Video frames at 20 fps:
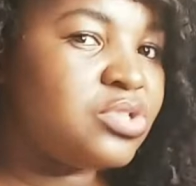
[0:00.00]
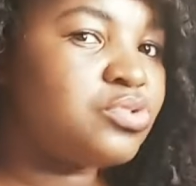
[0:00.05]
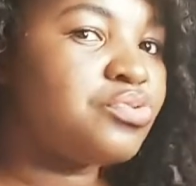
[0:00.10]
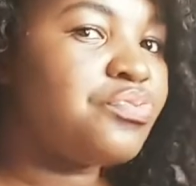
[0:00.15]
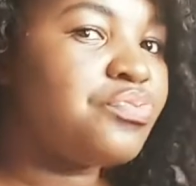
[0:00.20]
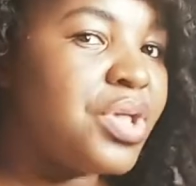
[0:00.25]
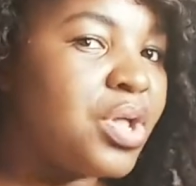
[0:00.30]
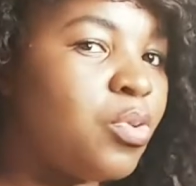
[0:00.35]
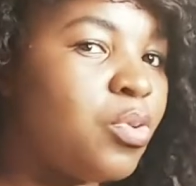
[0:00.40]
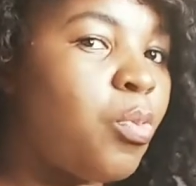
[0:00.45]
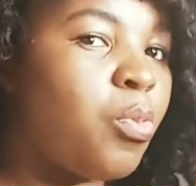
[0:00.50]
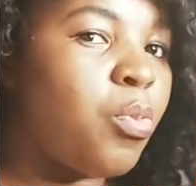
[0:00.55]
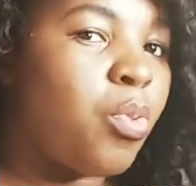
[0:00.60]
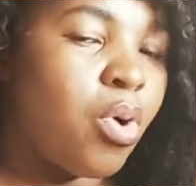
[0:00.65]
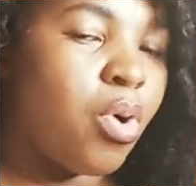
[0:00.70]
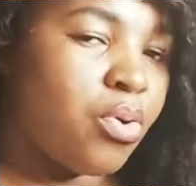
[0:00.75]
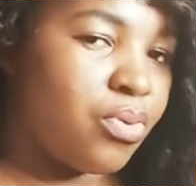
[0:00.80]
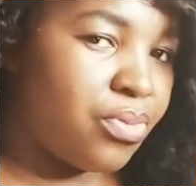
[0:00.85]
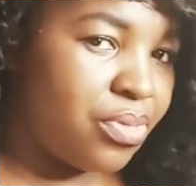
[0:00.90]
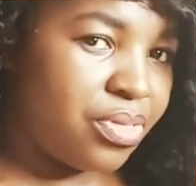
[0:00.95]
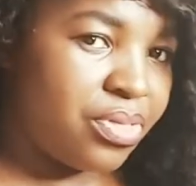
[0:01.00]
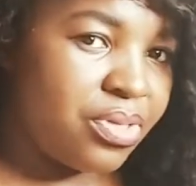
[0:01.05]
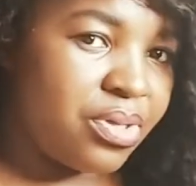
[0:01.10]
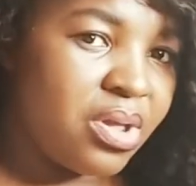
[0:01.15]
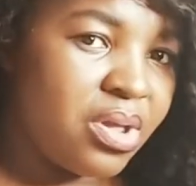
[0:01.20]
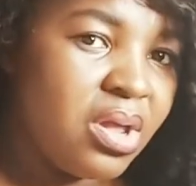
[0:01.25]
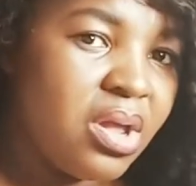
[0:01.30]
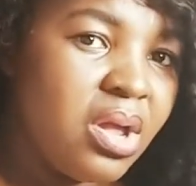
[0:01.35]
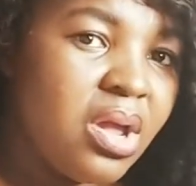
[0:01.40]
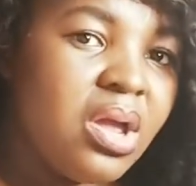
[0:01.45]
real worth.
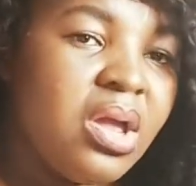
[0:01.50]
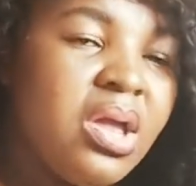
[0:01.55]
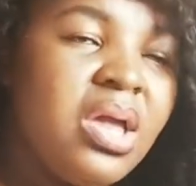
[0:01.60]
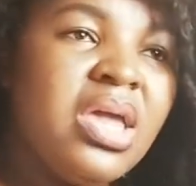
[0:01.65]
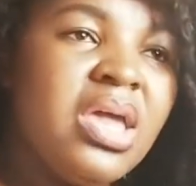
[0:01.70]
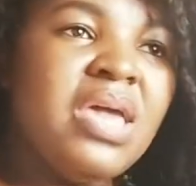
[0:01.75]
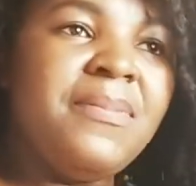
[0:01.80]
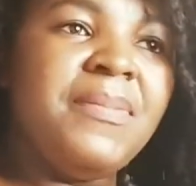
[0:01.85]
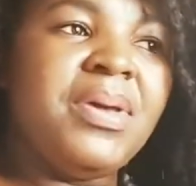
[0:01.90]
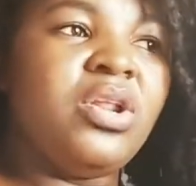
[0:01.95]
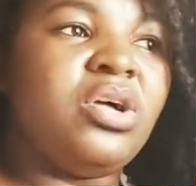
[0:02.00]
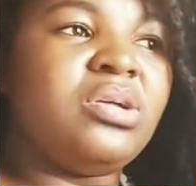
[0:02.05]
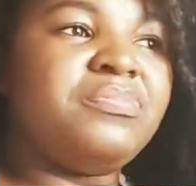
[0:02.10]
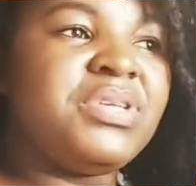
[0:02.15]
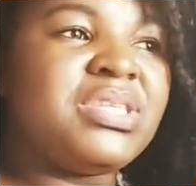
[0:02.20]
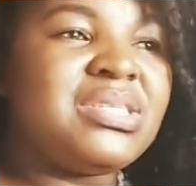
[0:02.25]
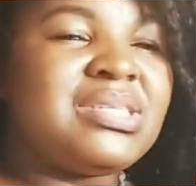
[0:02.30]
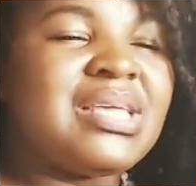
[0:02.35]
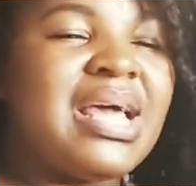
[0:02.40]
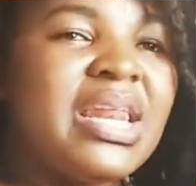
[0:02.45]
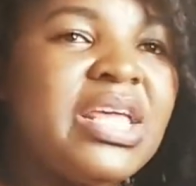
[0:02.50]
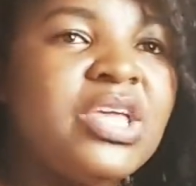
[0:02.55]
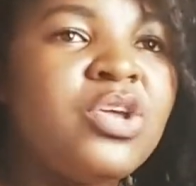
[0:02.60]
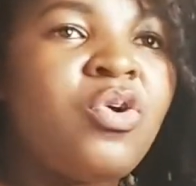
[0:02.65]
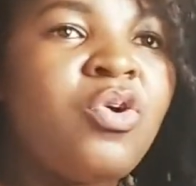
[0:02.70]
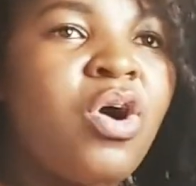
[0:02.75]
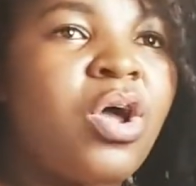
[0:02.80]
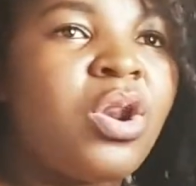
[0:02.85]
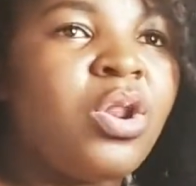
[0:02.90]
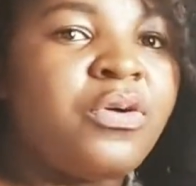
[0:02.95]
He may not be telling you
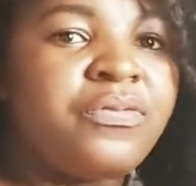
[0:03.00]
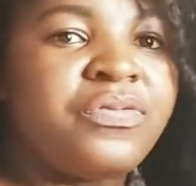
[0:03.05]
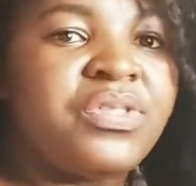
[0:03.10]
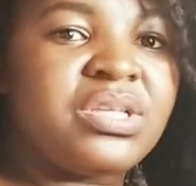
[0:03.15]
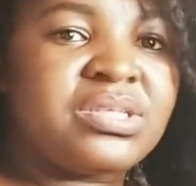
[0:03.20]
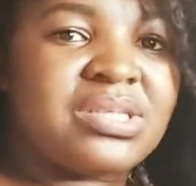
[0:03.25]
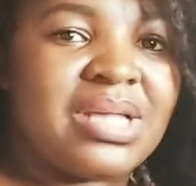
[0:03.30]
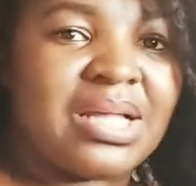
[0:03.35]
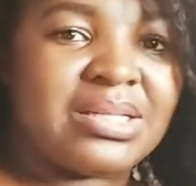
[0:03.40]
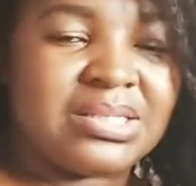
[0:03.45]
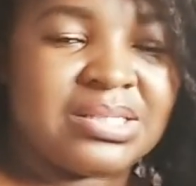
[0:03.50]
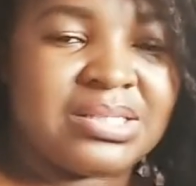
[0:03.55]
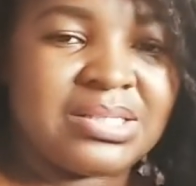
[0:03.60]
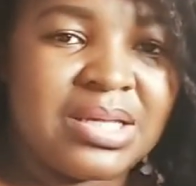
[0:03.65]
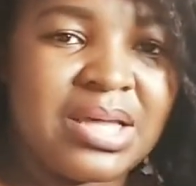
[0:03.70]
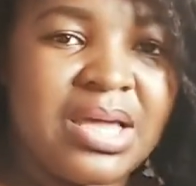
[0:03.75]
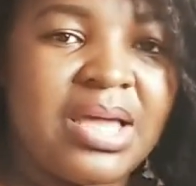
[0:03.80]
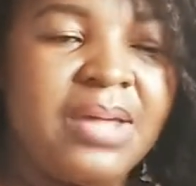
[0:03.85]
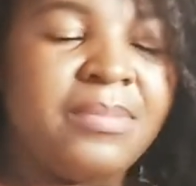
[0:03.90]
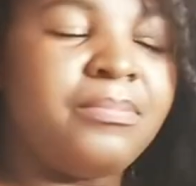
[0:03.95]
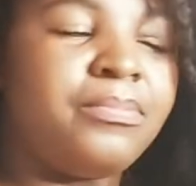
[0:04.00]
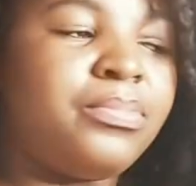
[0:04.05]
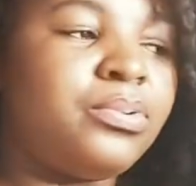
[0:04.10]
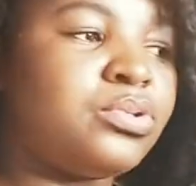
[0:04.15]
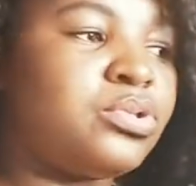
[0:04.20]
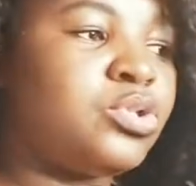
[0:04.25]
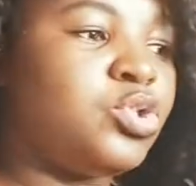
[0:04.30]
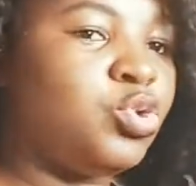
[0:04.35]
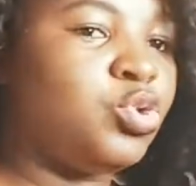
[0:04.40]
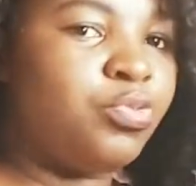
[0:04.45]
all of this at a time, but
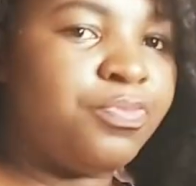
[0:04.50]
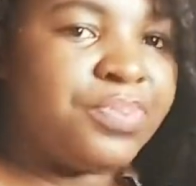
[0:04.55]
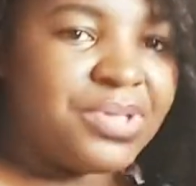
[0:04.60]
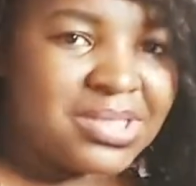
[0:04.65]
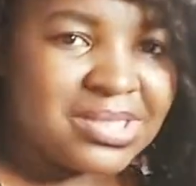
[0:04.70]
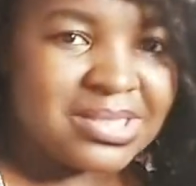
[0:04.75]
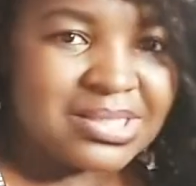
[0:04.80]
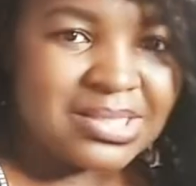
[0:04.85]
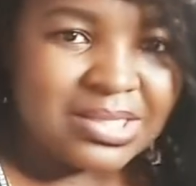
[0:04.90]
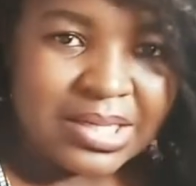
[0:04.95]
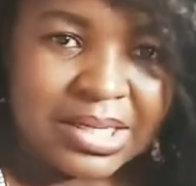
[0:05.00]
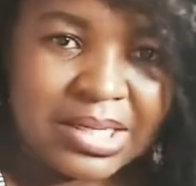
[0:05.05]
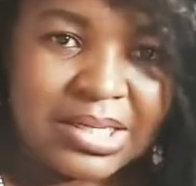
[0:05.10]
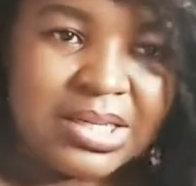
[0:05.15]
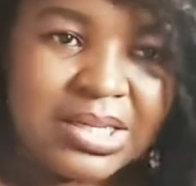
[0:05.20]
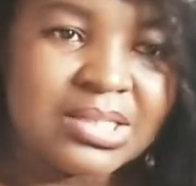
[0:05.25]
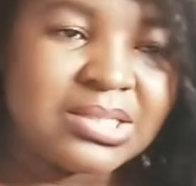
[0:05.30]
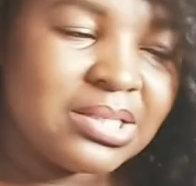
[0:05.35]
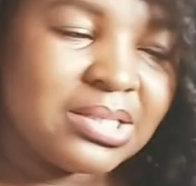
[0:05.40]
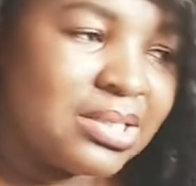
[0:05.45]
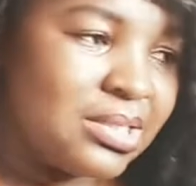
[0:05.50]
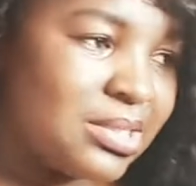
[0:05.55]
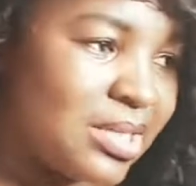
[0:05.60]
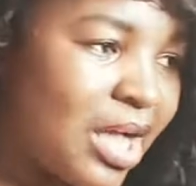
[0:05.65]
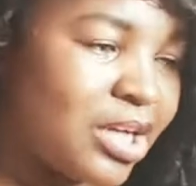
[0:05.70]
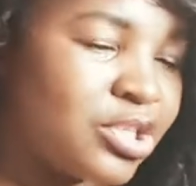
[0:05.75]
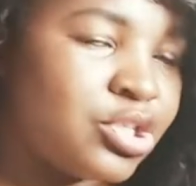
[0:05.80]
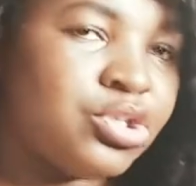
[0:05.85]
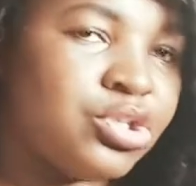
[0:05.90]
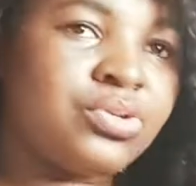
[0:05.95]
you'll be seeing it in his
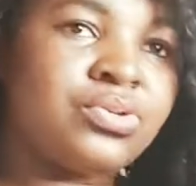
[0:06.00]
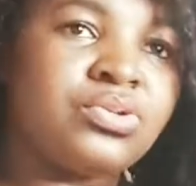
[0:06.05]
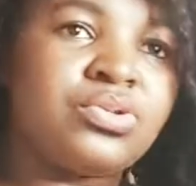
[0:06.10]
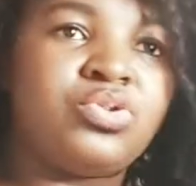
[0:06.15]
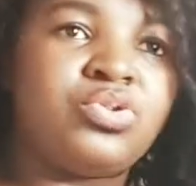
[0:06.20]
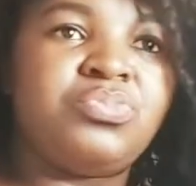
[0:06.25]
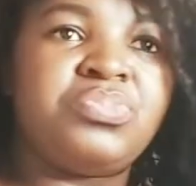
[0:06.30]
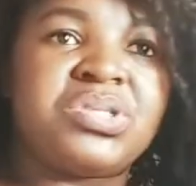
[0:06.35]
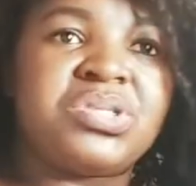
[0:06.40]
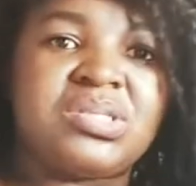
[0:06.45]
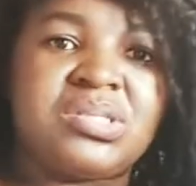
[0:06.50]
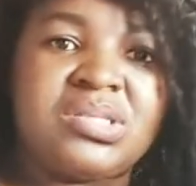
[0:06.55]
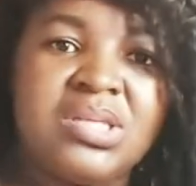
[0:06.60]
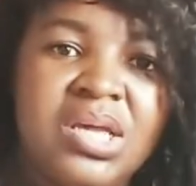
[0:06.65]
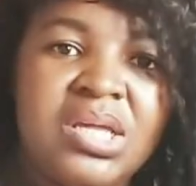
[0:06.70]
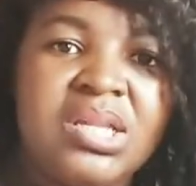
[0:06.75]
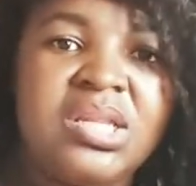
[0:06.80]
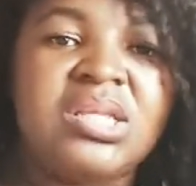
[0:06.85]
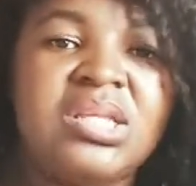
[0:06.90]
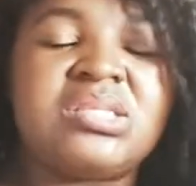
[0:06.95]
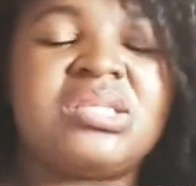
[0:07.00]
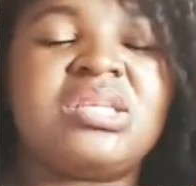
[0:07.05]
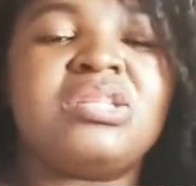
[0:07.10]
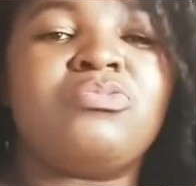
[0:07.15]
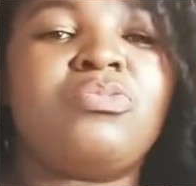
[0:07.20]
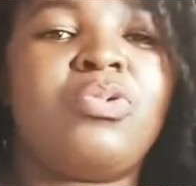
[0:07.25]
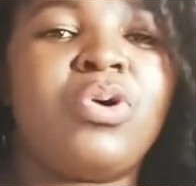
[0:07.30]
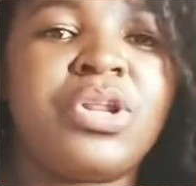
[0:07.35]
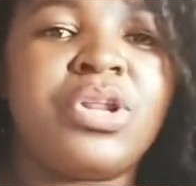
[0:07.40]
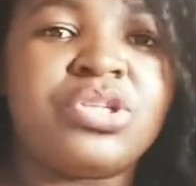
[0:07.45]
actions. You'll be seeing it
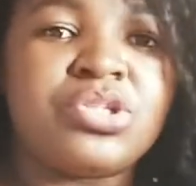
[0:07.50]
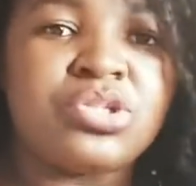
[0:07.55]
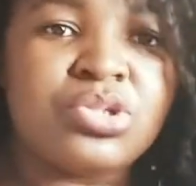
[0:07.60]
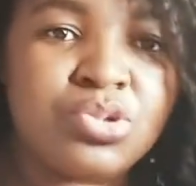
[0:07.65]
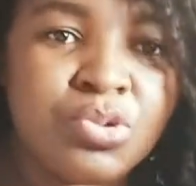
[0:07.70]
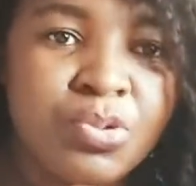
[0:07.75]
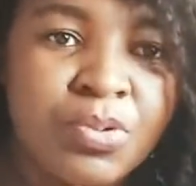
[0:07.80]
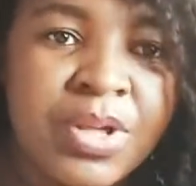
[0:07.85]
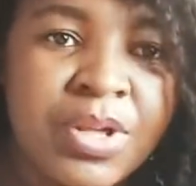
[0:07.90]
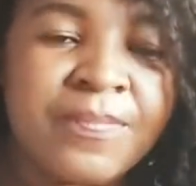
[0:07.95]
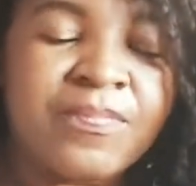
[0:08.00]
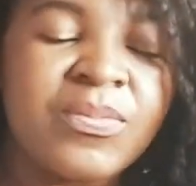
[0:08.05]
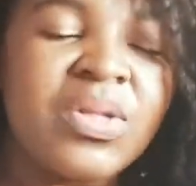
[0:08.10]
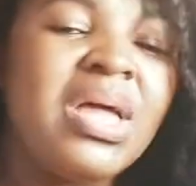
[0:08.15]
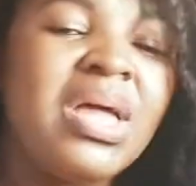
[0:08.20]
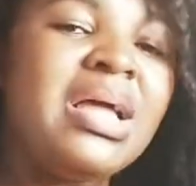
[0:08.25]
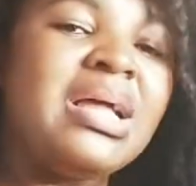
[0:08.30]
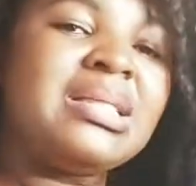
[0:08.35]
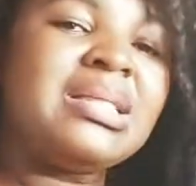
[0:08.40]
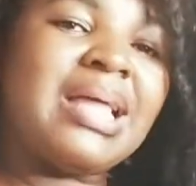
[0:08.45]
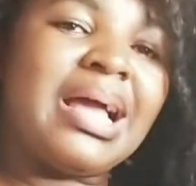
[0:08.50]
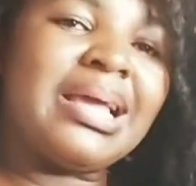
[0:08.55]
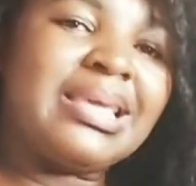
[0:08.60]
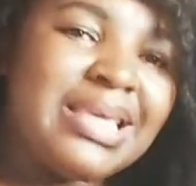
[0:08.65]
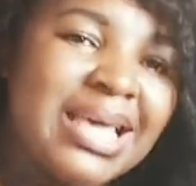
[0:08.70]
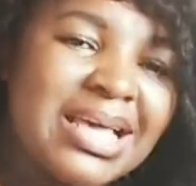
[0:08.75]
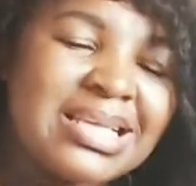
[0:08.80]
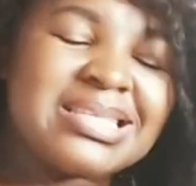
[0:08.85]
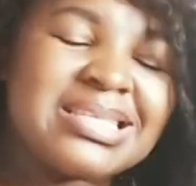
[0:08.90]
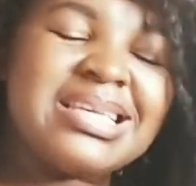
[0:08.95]
in what he's doing, that
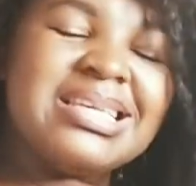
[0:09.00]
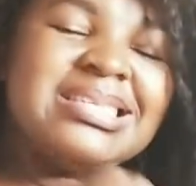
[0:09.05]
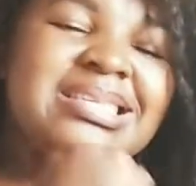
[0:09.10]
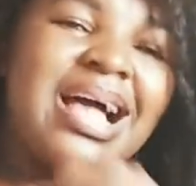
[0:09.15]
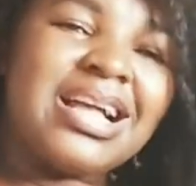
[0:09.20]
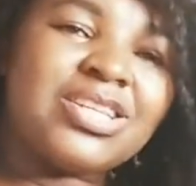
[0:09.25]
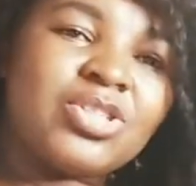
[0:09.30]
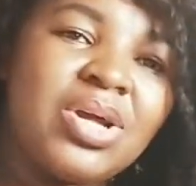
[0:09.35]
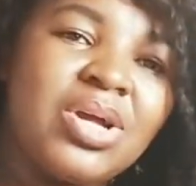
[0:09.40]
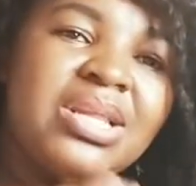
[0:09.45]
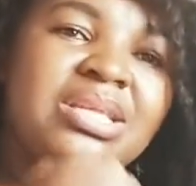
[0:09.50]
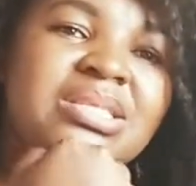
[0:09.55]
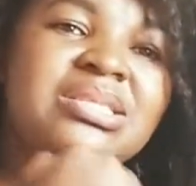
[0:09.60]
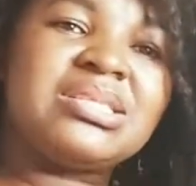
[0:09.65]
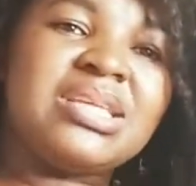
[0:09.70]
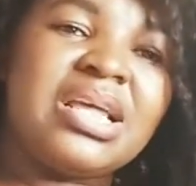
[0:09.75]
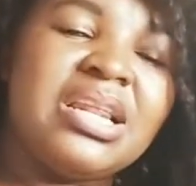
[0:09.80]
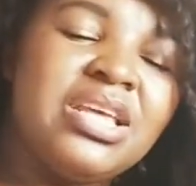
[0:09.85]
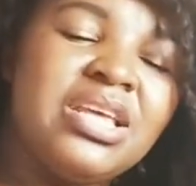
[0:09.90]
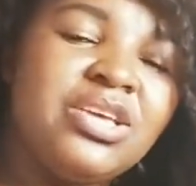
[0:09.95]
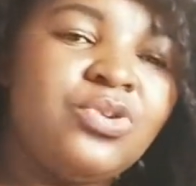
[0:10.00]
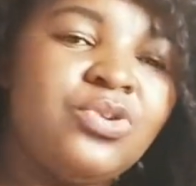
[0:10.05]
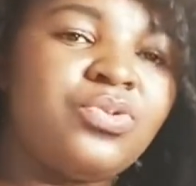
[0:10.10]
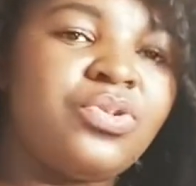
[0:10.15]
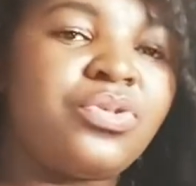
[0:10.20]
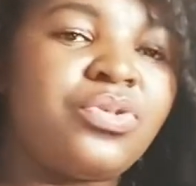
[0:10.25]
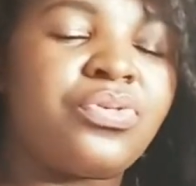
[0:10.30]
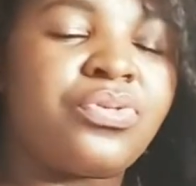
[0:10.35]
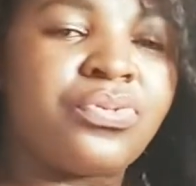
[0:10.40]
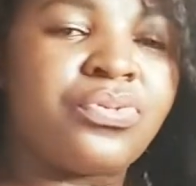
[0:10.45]
yes, he's actually telling you
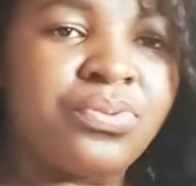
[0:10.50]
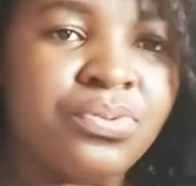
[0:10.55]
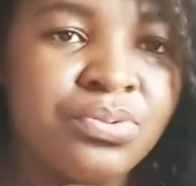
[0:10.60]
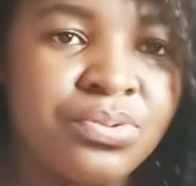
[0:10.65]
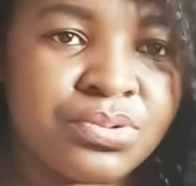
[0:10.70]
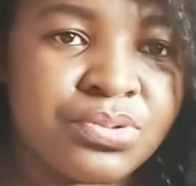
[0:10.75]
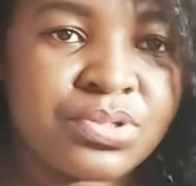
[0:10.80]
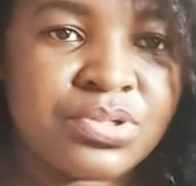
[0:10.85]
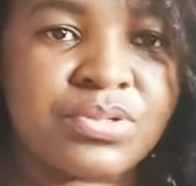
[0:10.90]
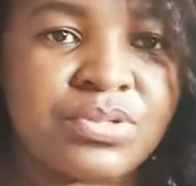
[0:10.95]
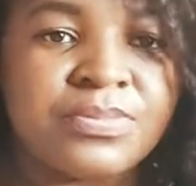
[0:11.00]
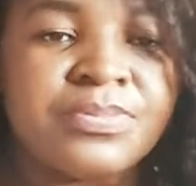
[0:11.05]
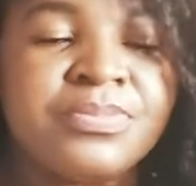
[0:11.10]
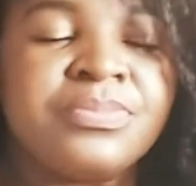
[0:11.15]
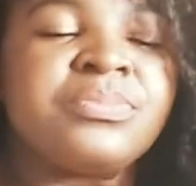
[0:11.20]
the truth.